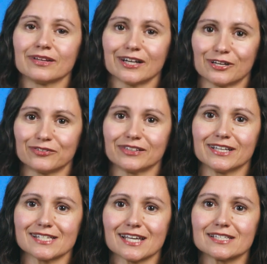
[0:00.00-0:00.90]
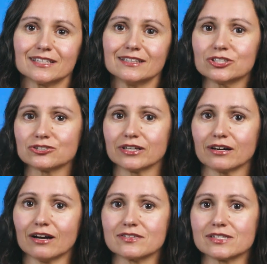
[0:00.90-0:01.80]
Carefully assessing these
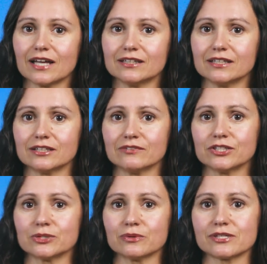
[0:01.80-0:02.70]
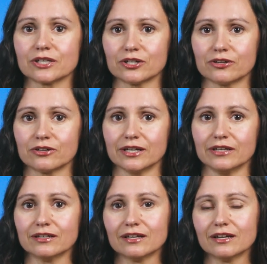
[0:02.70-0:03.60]
trade-offs at the individual security